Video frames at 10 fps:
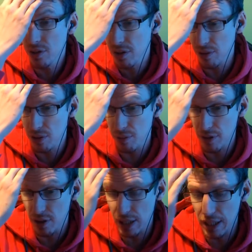seems to
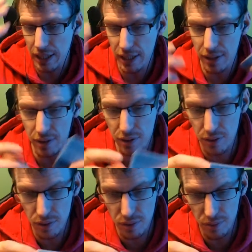be
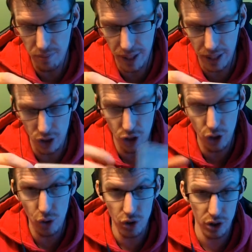making a
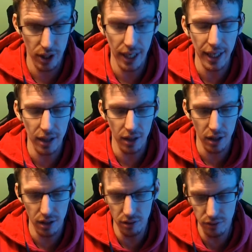huge thing
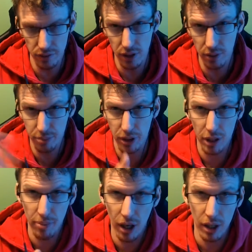over
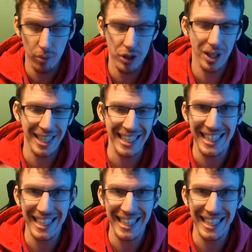PewDiePie, which I